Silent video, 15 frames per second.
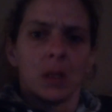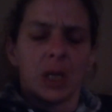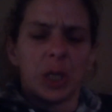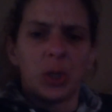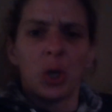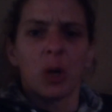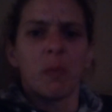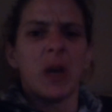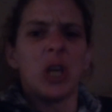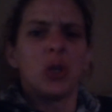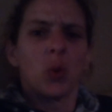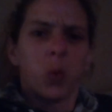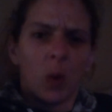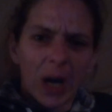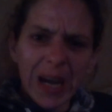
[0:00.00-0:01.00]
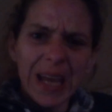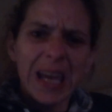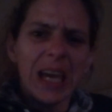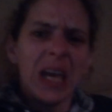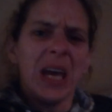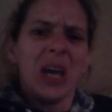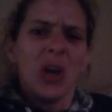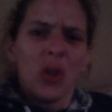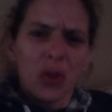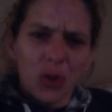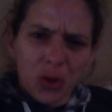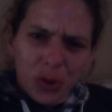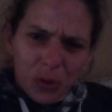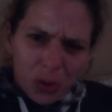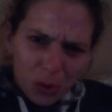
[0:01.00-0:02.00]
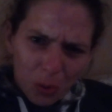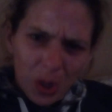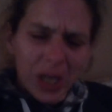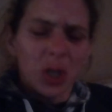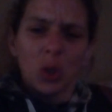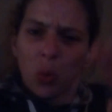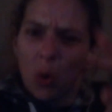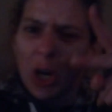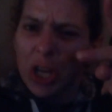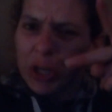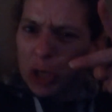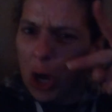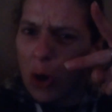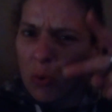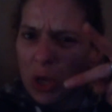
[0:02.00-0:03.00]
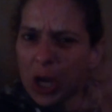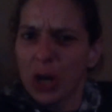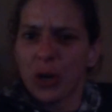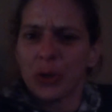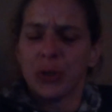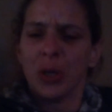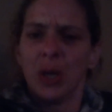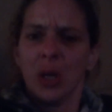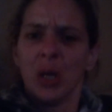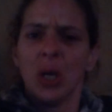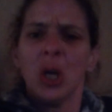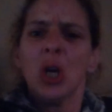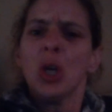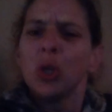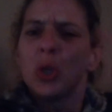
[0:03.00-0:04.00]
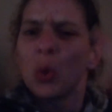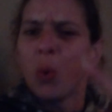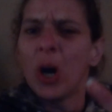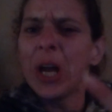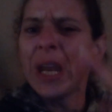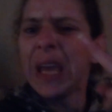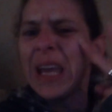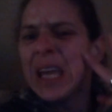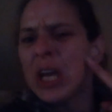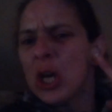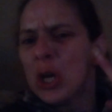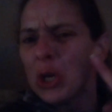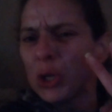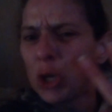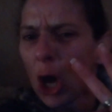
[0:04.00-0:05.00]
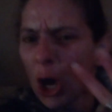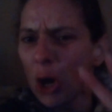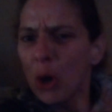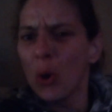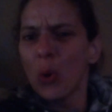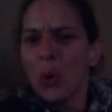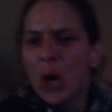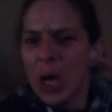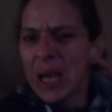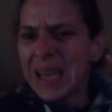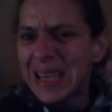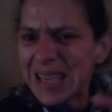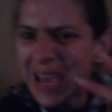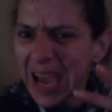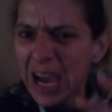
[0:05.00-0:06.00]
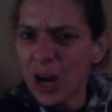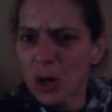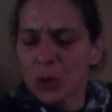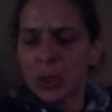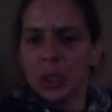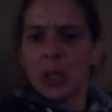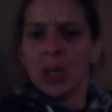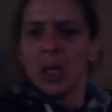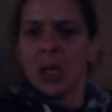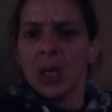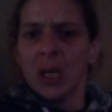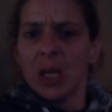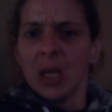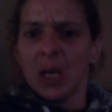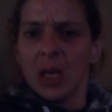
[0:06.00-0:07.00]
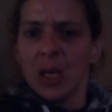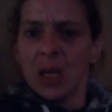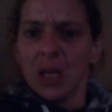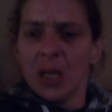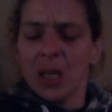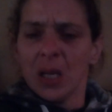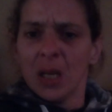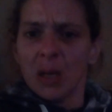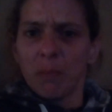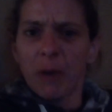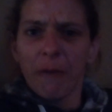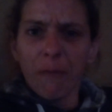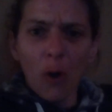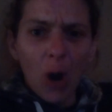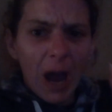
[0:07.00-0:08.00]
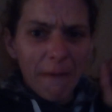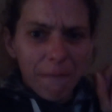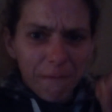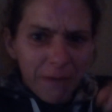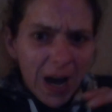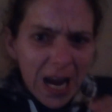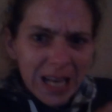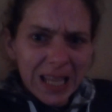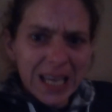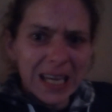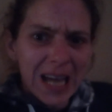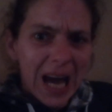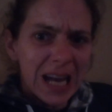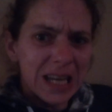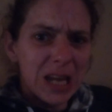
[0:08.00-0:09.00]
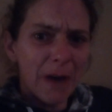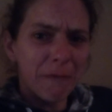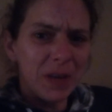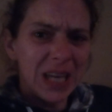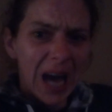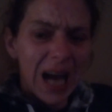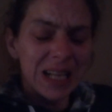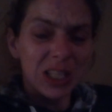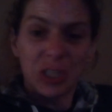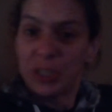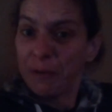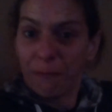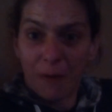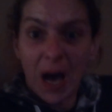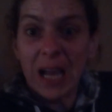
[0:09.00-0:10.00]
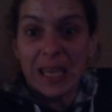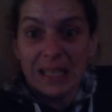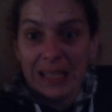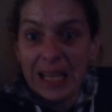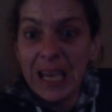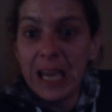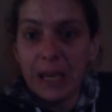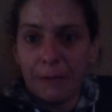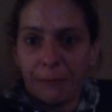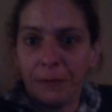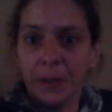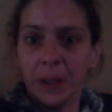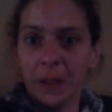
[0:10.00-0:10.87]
It took me 22 years. 22 years before I finally got enough guts to fucking leave.